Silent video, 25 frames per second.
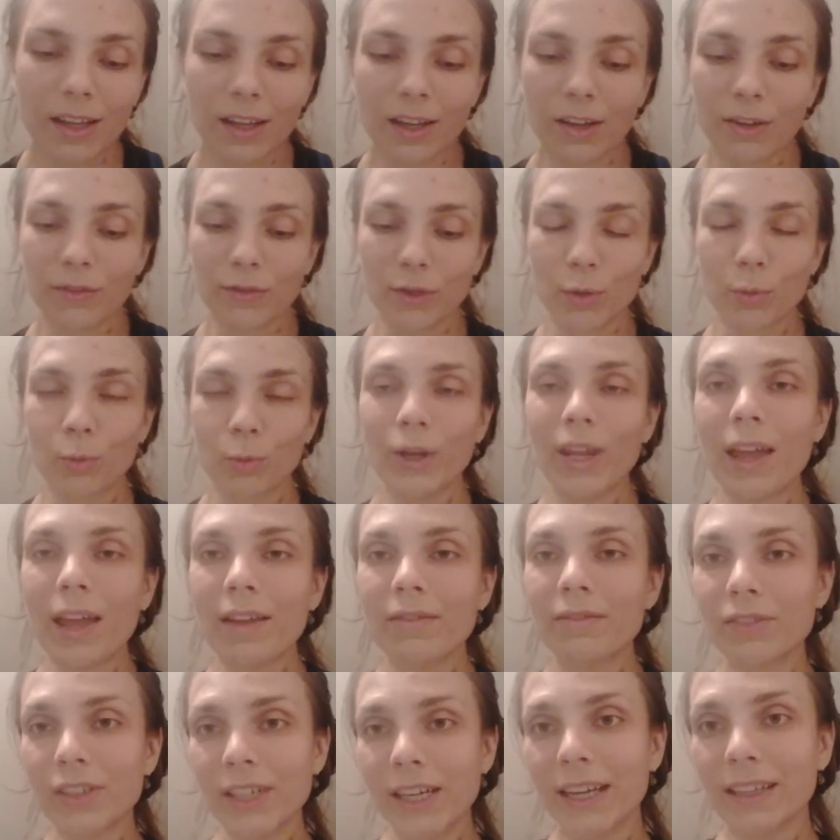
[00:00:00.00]
From what
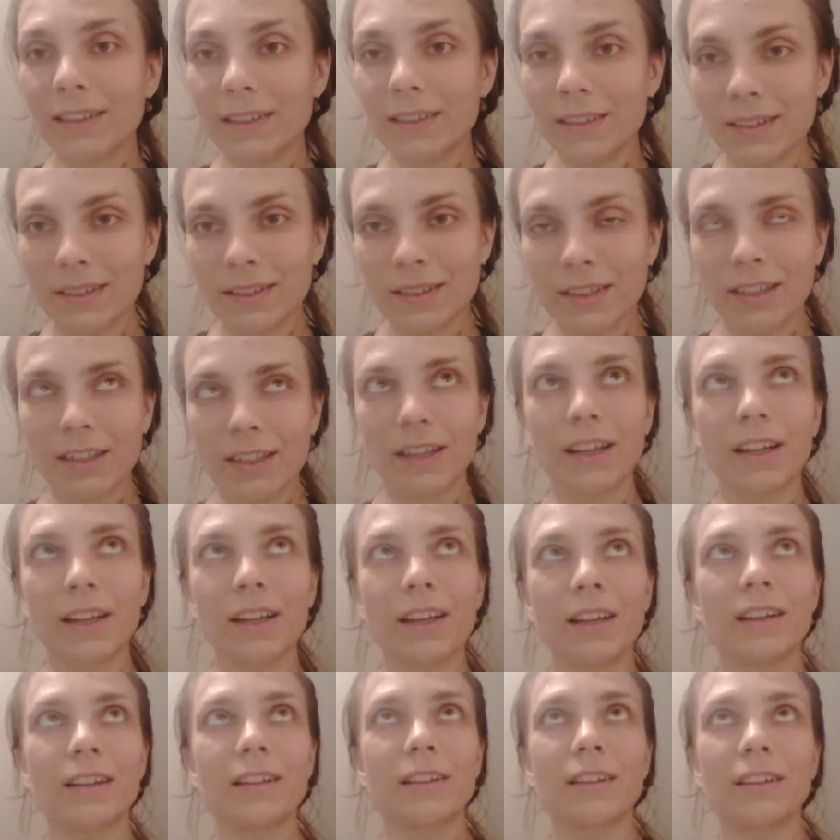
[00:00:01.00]
I've read
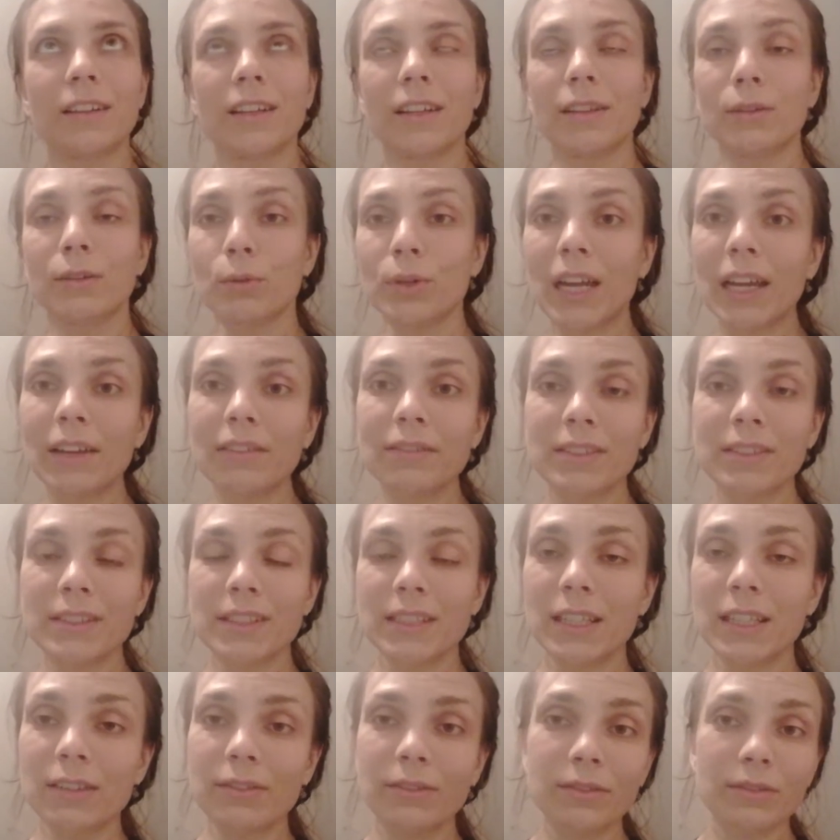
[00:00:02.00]
uh, and what I've
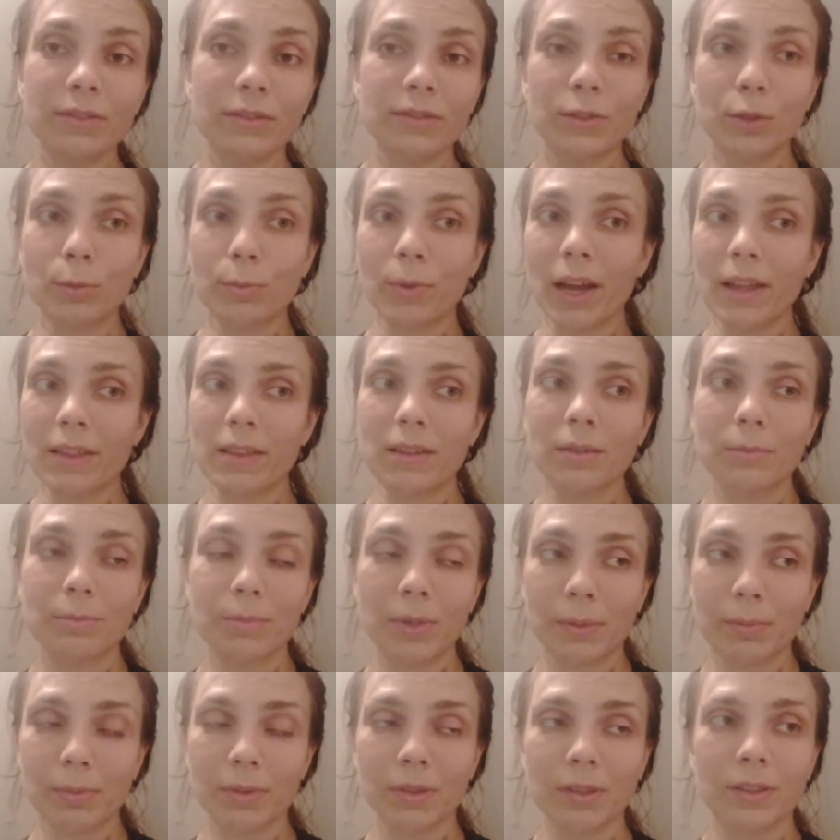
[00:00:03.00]
seen from other
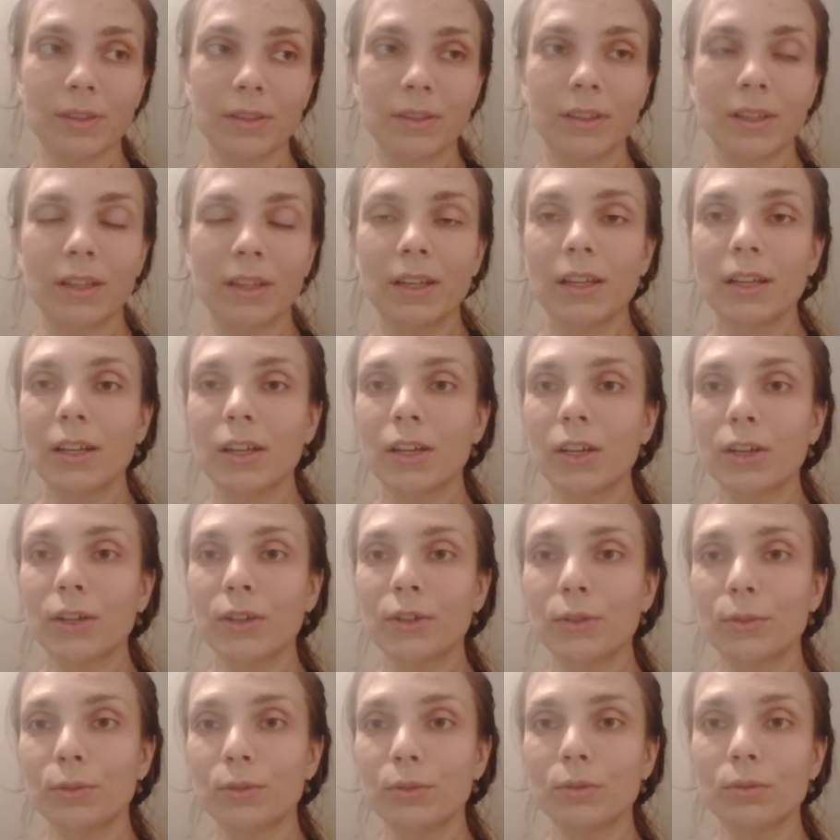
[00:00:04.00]
people
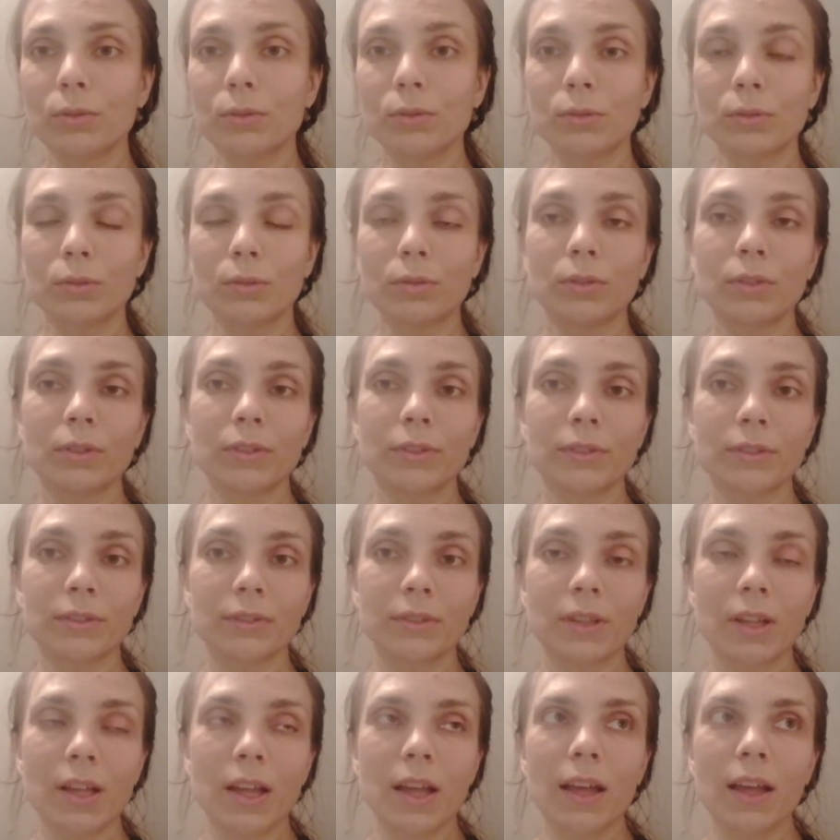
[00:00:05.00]
who
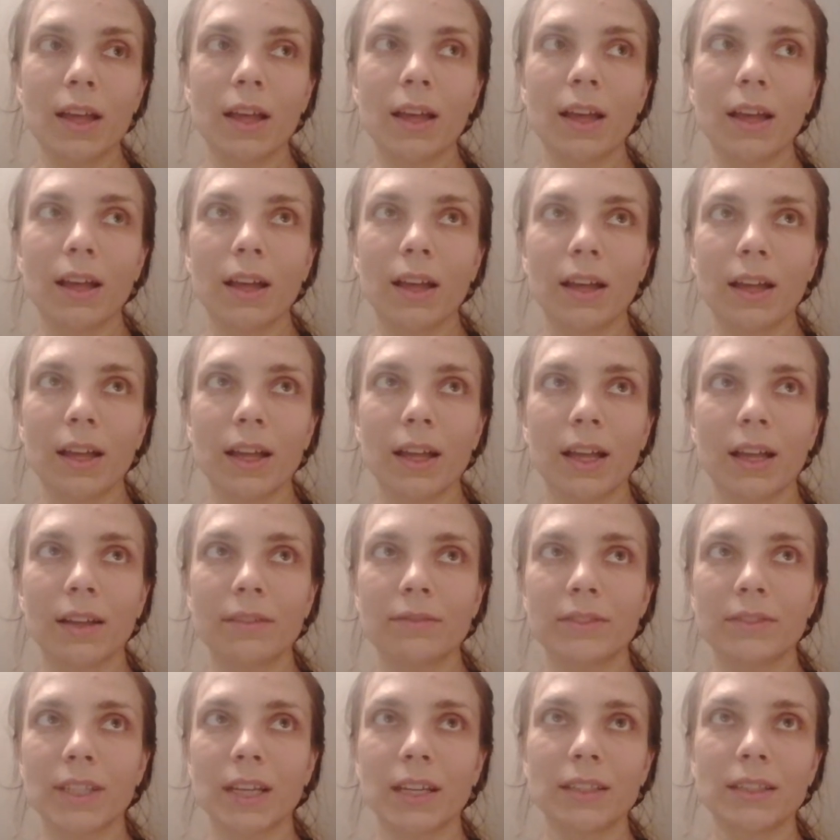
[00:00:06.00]

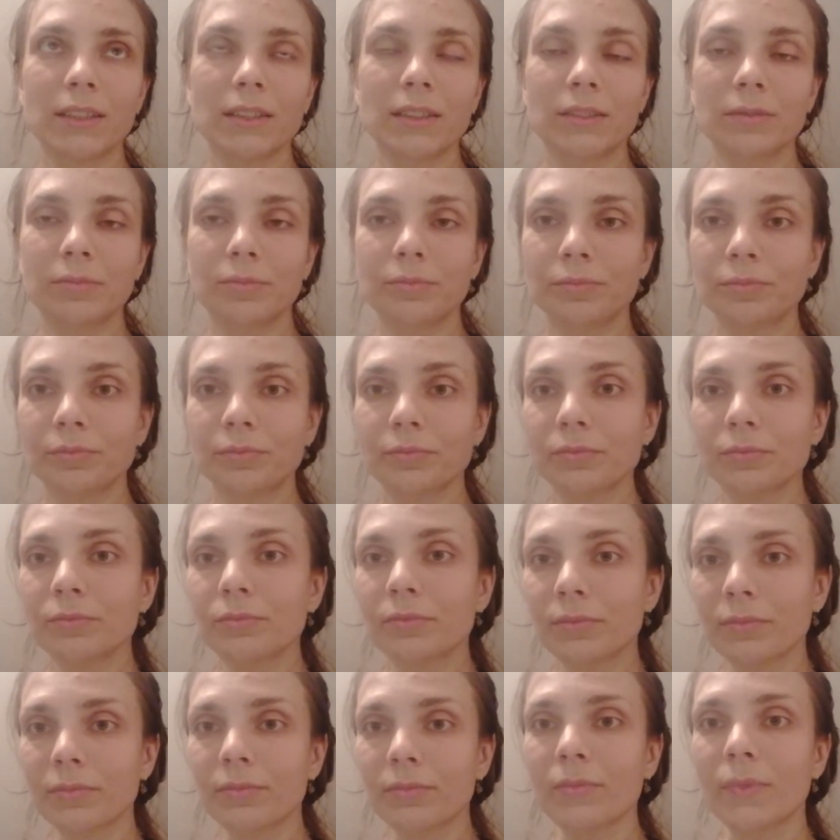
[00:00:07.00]
have done
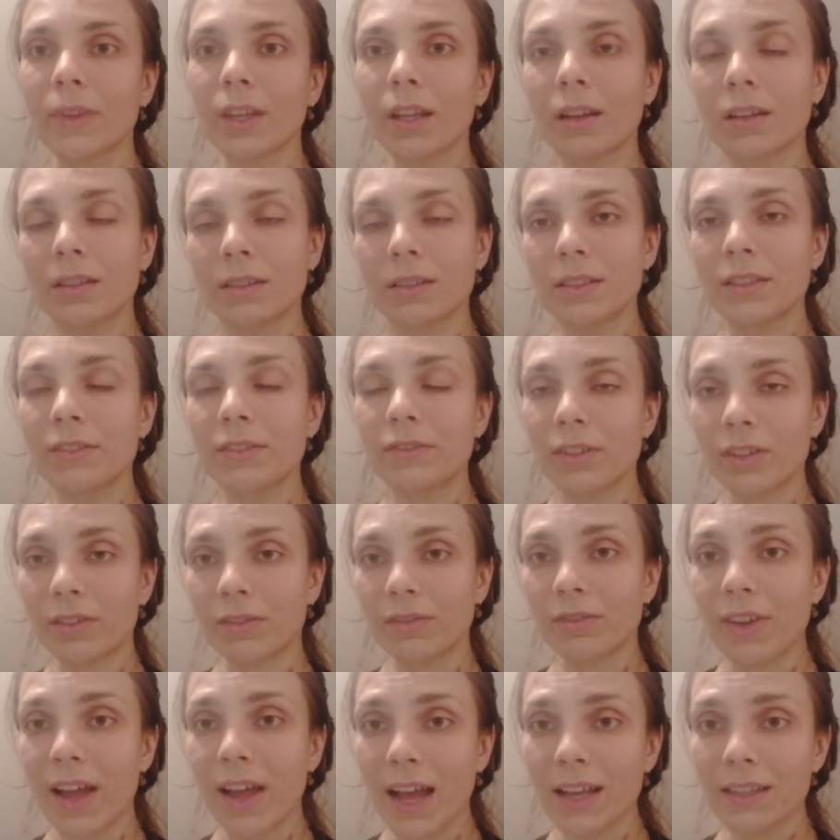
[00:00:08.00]
mm,
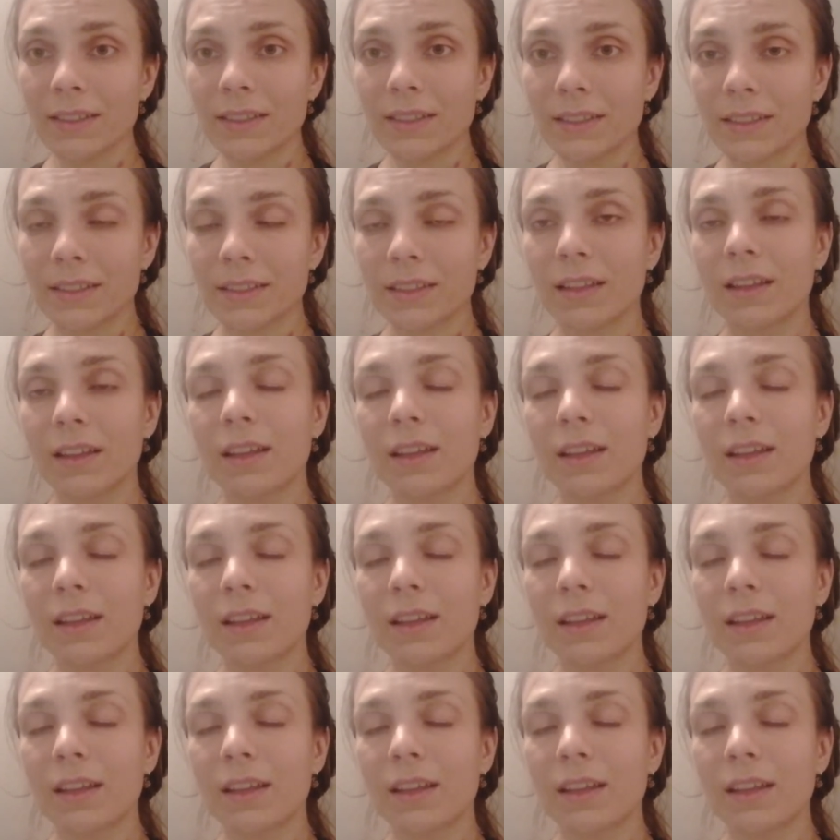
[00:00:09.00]
different fasts,